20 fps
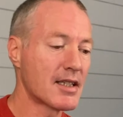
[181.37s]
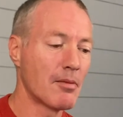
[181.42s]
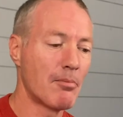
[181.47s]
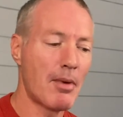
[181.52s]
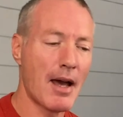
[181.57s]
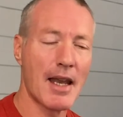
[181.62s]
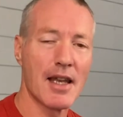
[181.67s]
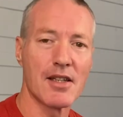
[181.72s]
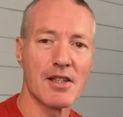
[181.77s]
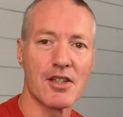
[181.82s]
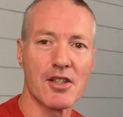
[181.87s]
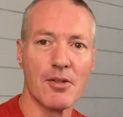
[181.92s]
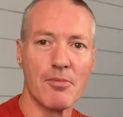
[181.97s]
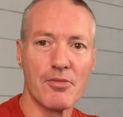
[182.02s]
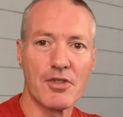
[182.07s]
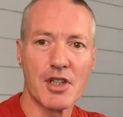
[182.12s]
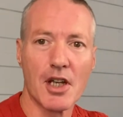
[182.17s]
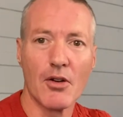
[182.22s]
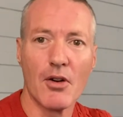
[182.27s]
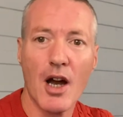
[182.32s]
balance them.
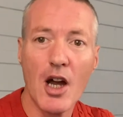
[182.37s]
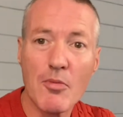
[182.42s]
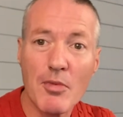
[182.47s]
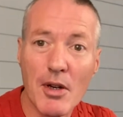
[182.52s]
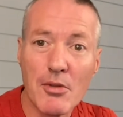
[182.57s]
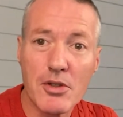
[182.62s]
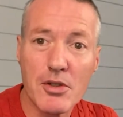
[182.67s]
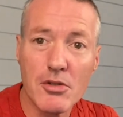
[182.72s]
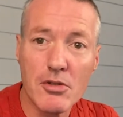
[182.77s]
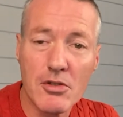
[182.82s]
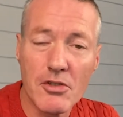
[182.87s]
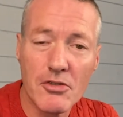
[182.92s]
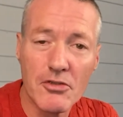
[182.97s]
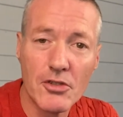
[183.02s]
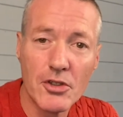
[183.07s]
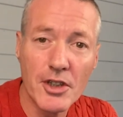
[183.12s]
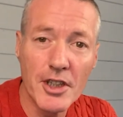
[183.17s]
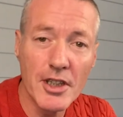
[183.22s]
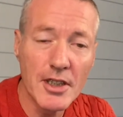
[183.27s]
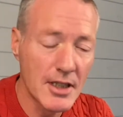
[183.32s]
So I hope that was useful
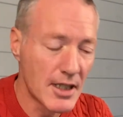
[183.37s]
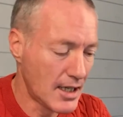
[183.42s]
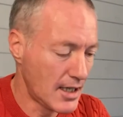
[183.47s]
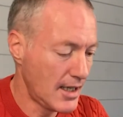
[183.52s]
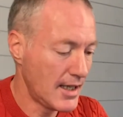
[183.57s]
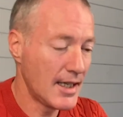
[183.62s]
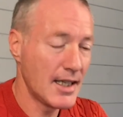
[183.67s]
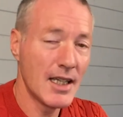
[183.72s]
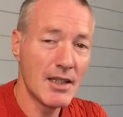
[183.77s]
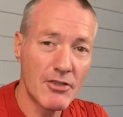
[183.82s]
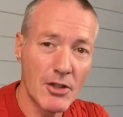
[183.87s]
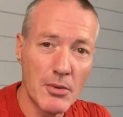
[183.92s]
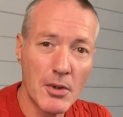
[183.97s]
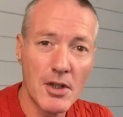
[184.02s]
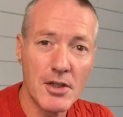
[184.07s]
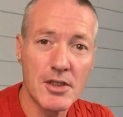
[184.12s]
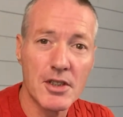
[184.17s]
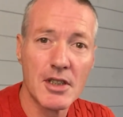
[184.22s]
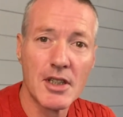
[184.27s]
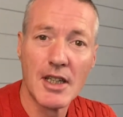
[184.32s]
for you. If it
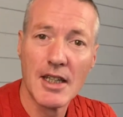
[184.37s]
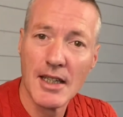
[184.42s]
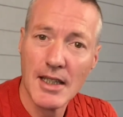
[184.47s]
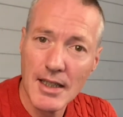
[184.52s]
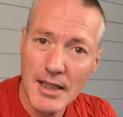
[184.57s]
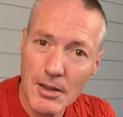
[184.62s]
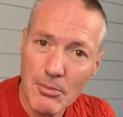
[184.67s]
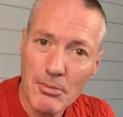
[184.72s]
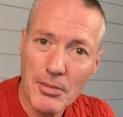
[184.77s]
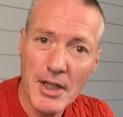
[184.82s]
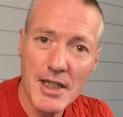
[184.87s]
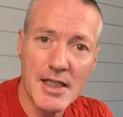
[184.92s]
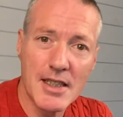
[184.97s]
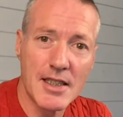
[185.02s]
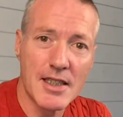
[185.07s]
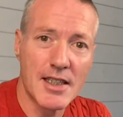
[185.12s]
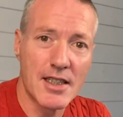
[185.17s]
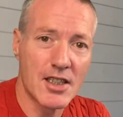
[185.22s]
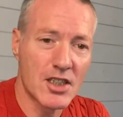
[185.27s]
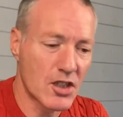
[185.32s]
was, please
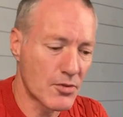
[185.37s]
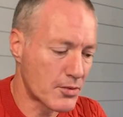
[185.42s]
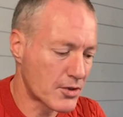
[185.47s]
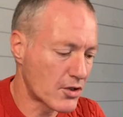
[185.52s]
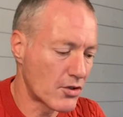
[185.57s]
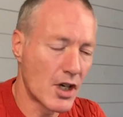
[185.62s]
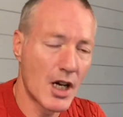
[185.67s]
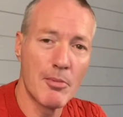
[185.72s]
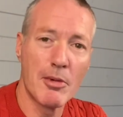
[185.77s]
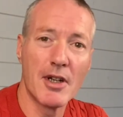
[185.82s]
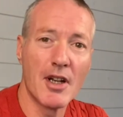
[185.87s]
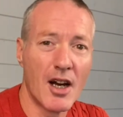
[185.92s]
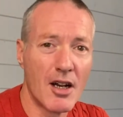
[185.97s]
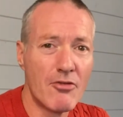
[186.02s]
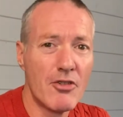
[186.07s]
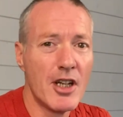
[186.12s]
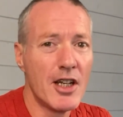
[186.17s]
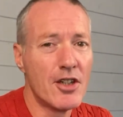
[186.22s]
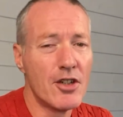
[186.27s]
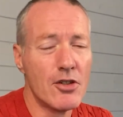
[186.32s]
consider subscribing. I
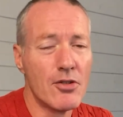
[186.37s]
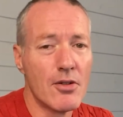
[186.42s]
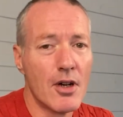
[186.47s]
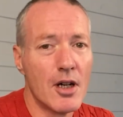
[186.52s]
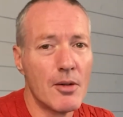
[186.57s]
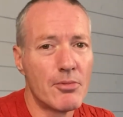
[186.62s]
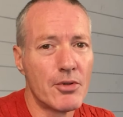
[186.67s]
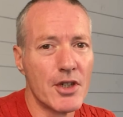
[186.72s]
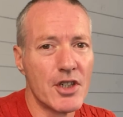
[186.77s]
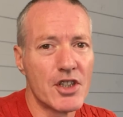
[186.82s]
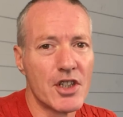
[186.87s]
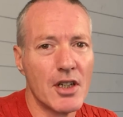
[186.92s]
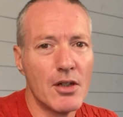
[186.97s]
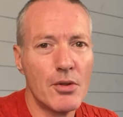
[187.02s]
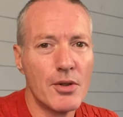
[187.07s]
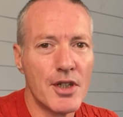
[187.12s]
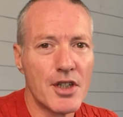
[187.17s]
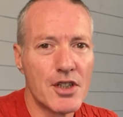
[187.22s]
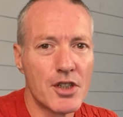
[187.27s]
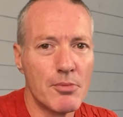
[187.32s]
really do appreciate
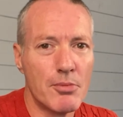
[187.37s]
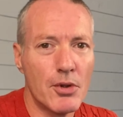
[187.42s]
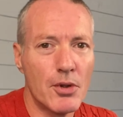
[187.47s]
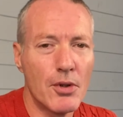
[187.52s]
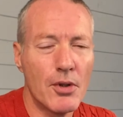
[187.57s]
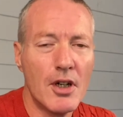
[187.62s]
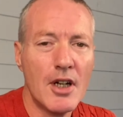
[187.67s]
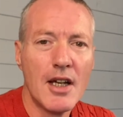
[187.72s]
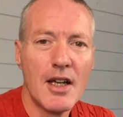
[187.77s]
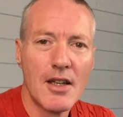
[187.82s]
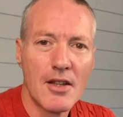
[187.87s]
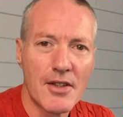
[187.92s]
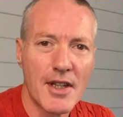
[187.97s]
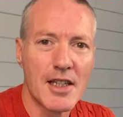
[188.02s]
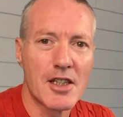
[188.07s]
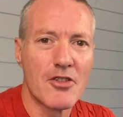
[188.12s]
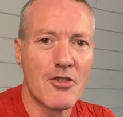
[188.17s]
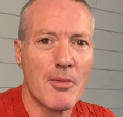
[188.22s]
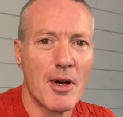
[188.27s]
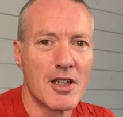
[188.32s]
all your support.
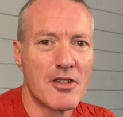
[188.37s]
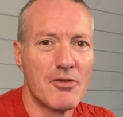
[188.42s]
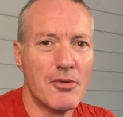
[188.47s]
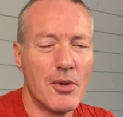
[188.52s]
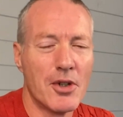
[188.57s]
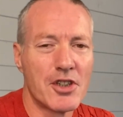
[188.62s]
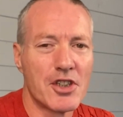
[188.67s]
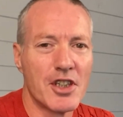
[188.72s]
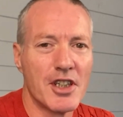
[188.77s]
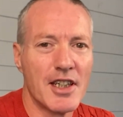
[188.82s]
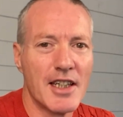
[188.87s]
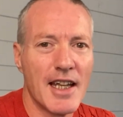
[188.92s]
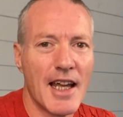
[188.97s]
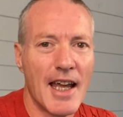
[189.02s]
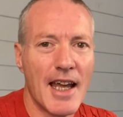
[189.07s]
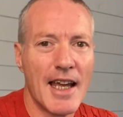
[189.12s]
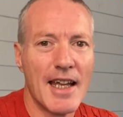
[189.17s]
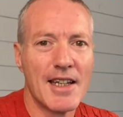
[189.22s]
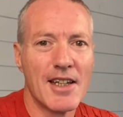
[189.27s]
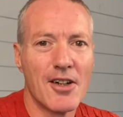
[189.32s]
Thanks very much for watching,
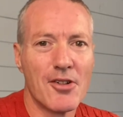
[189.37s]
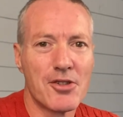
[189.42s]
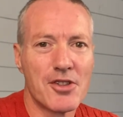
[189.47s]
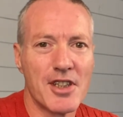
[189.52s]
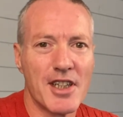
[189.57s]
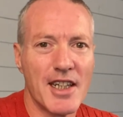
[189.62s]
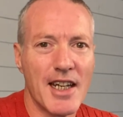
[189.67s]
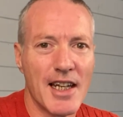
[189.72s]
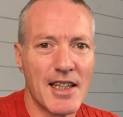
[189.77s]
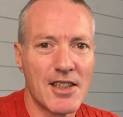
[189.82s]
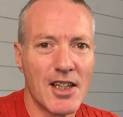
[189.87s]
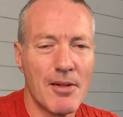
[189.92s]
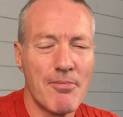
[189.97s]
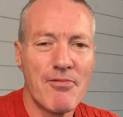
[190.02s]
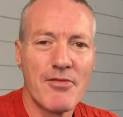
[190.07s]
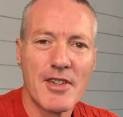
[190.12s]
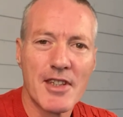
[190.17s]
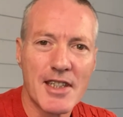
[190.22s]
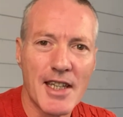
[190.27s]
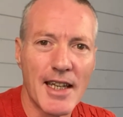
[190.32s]
and I'll see you next time.
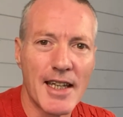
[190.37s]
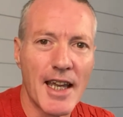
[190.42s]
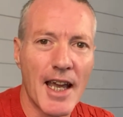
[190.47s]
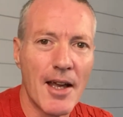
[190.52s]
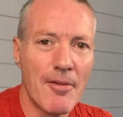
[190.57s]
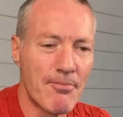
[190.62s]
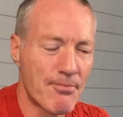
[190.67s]
Take care.